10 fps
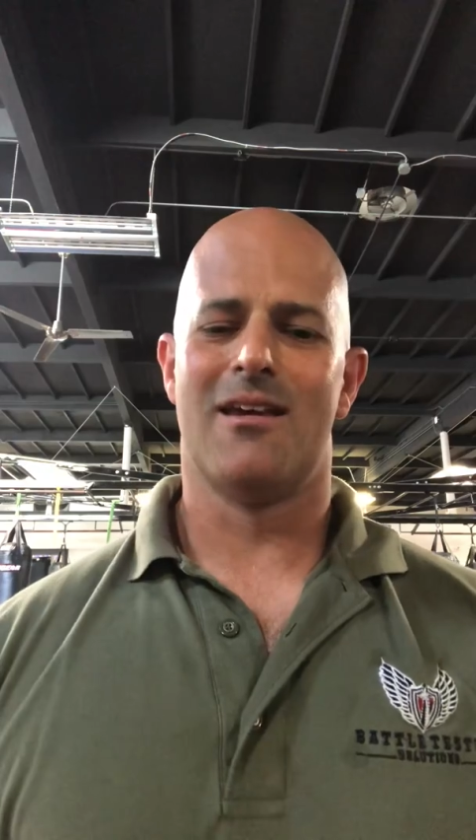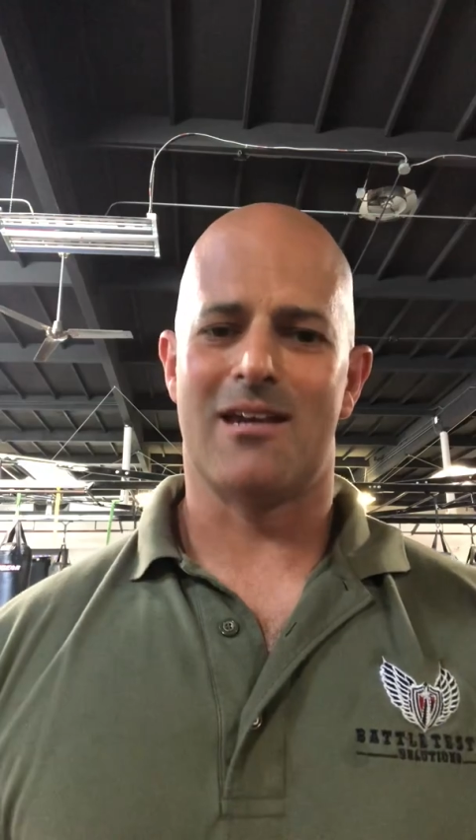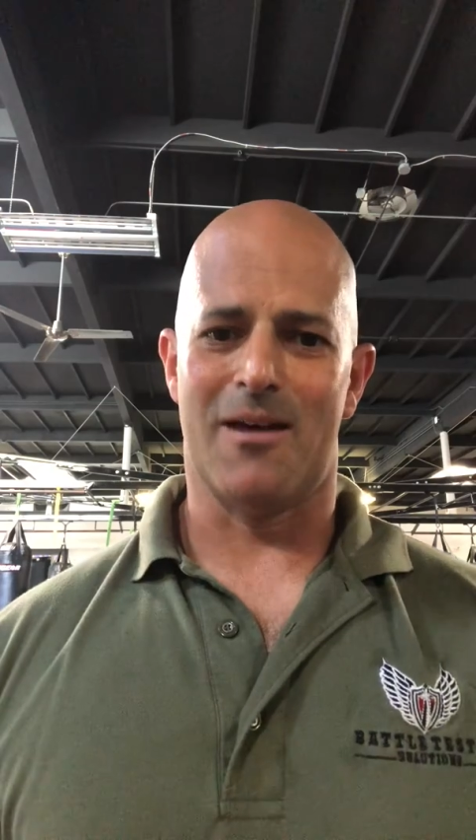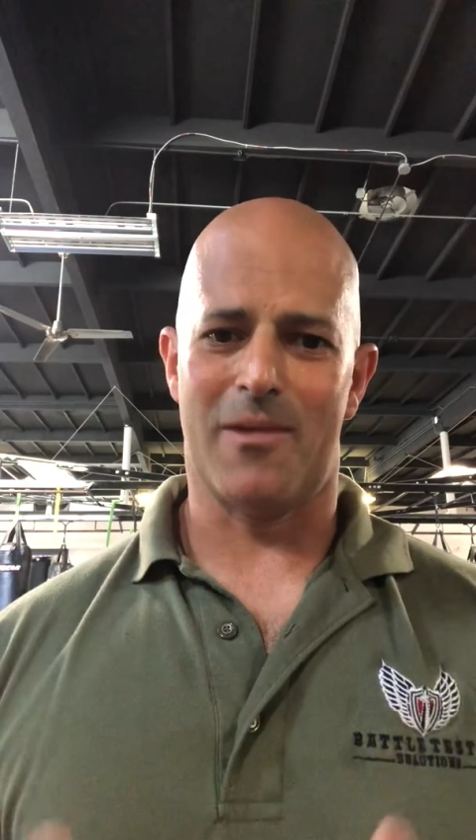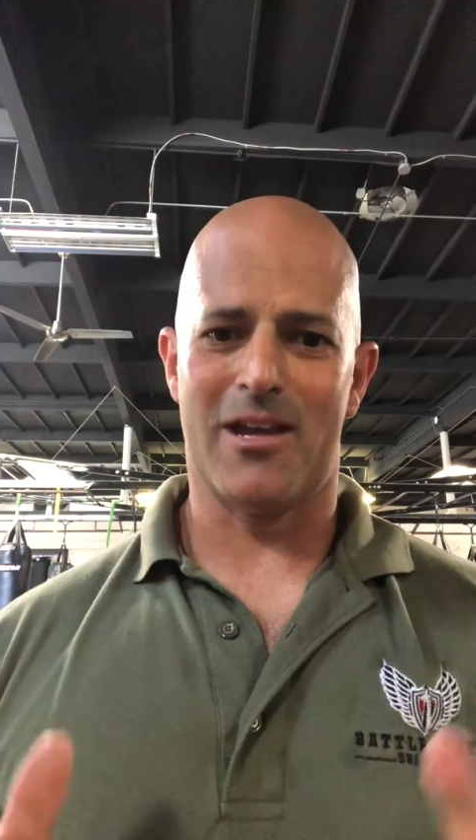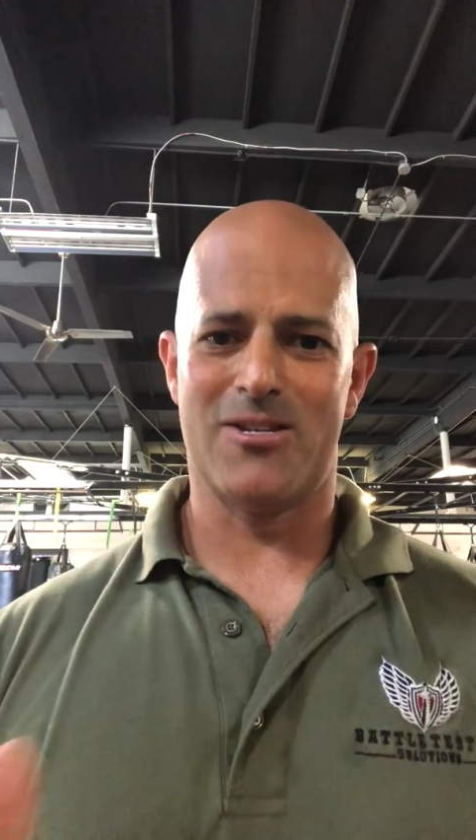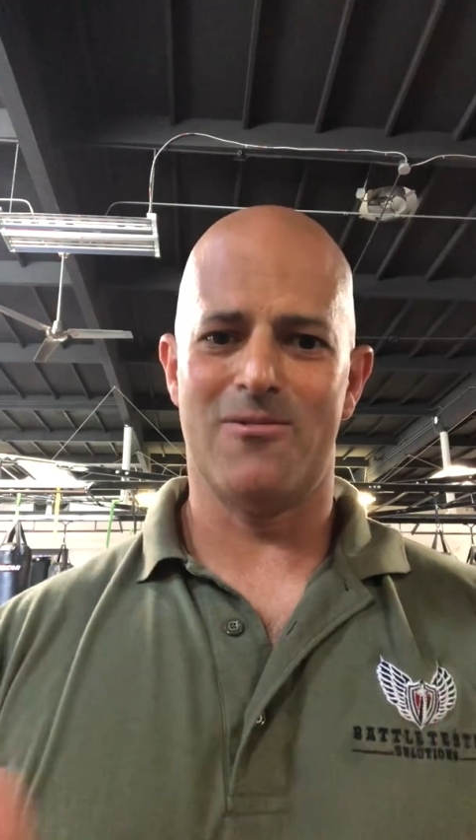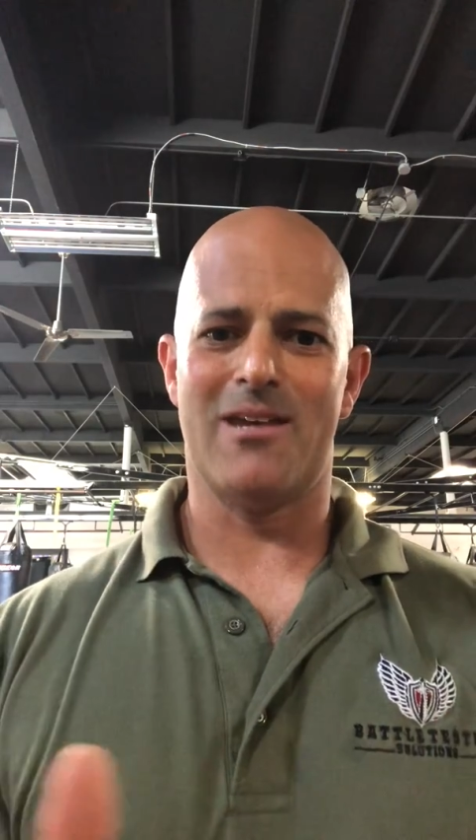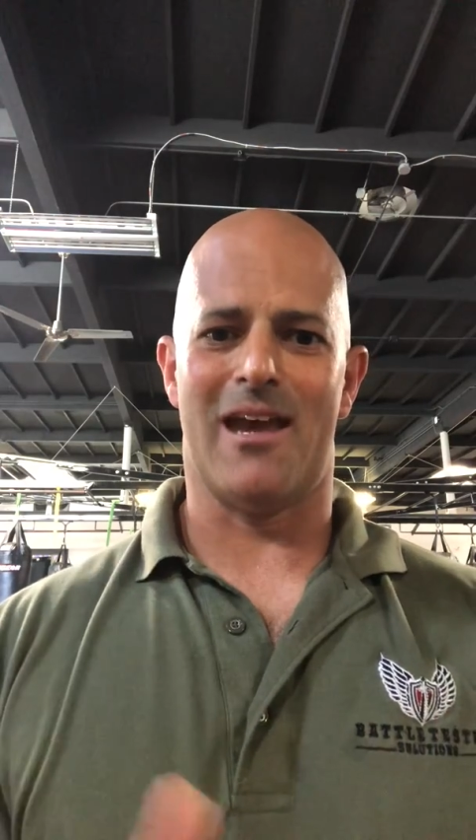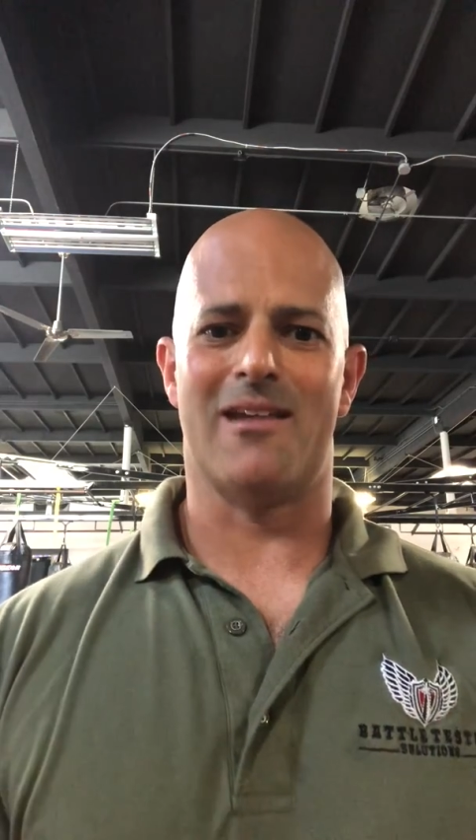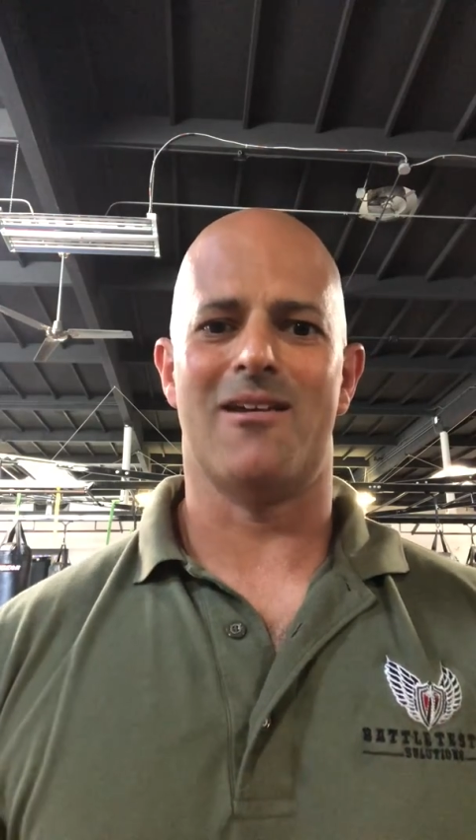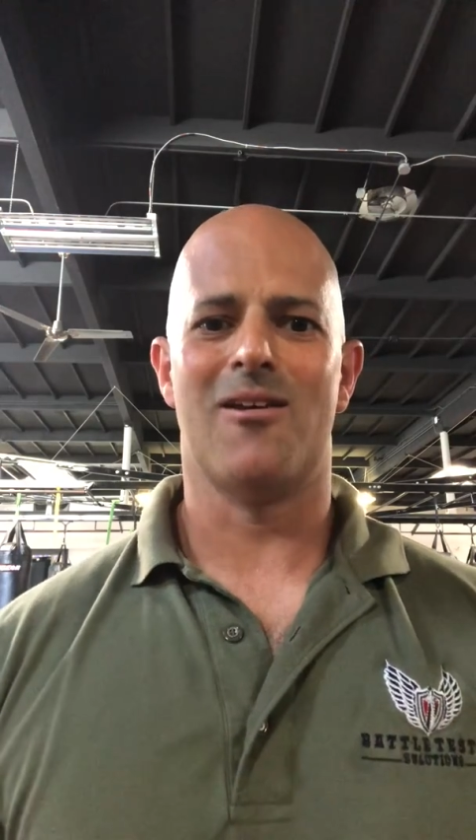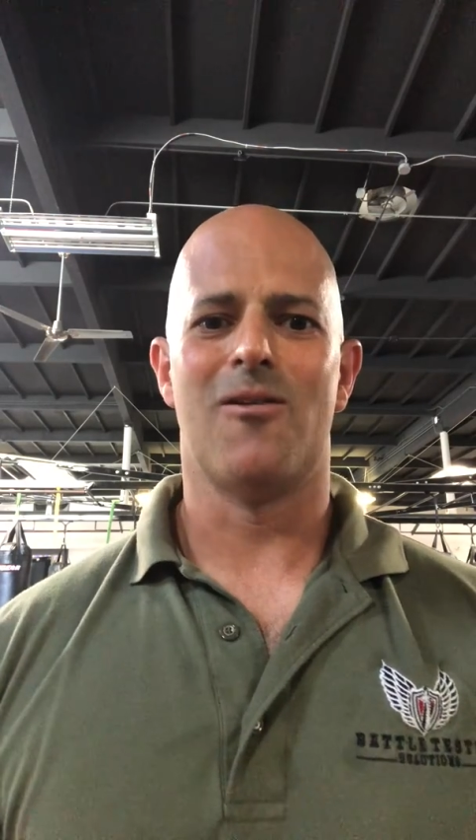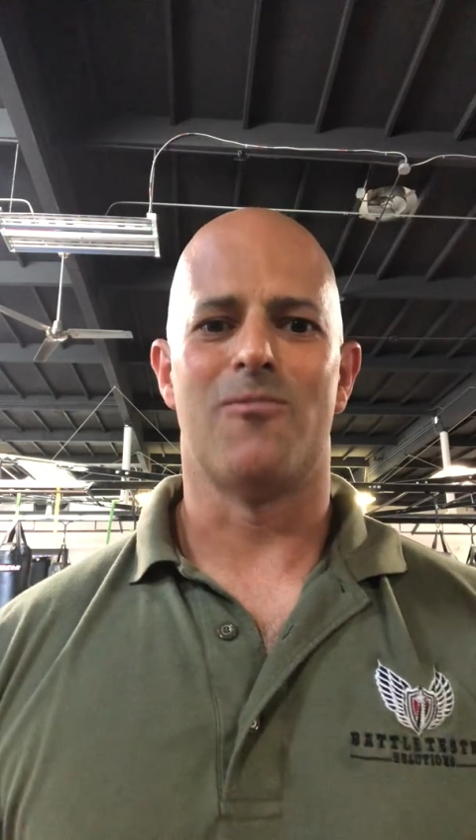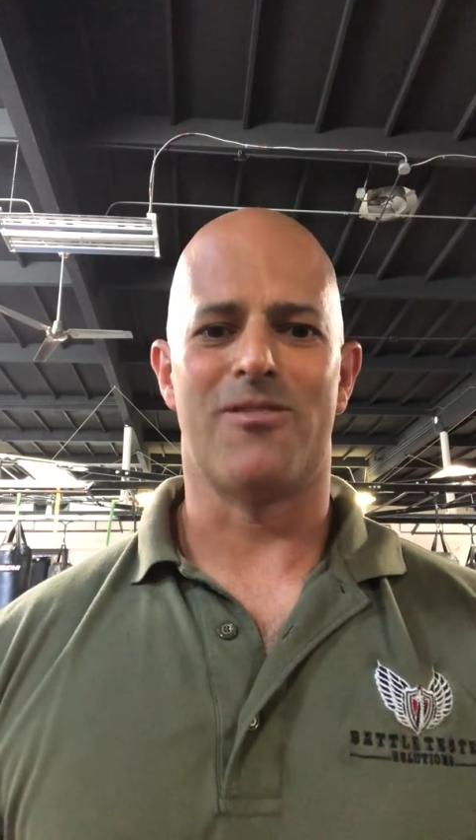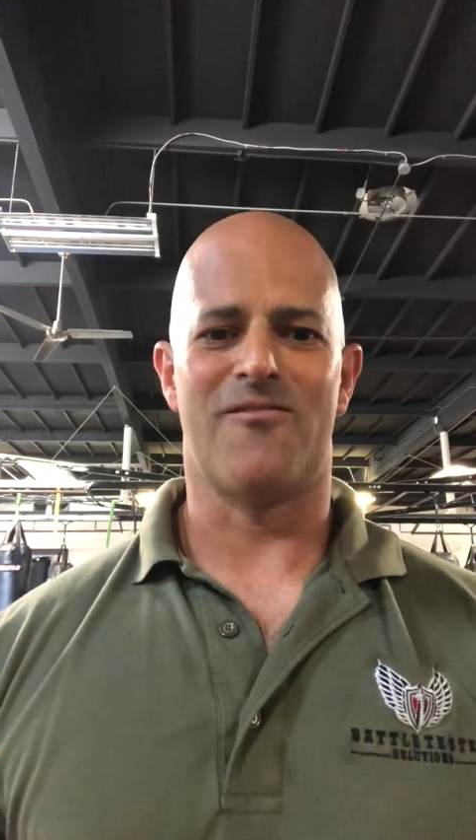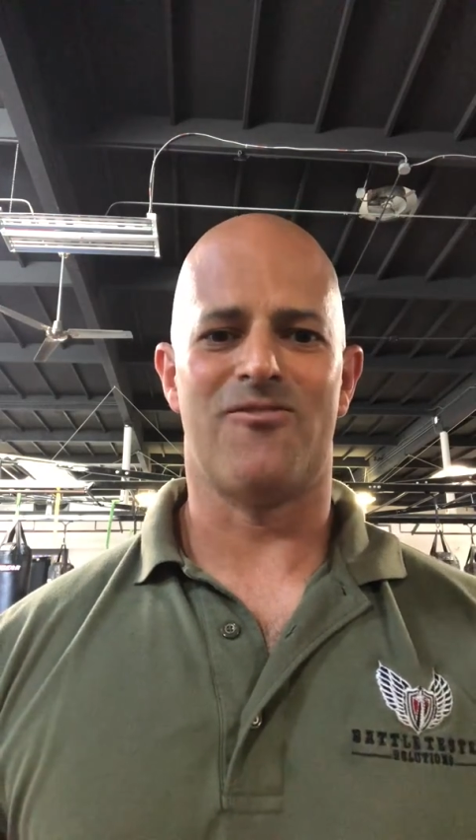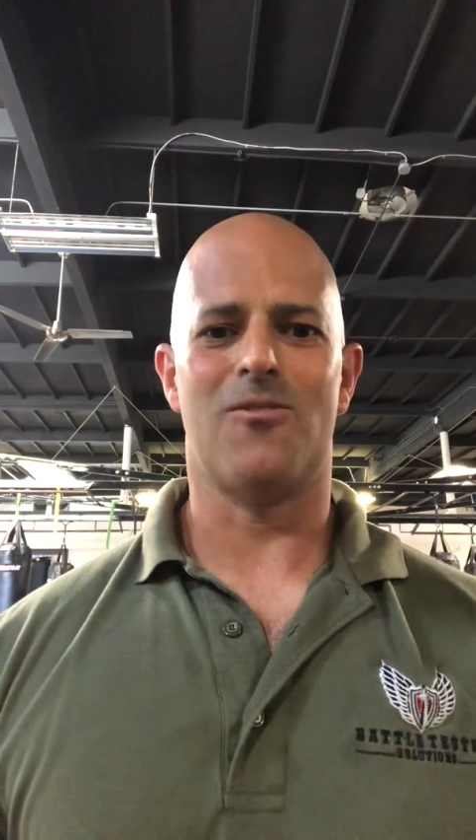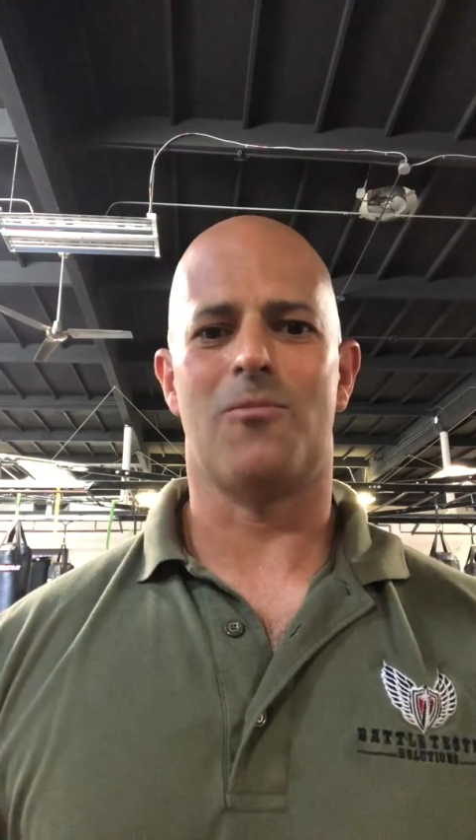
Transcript: coming at you again with a few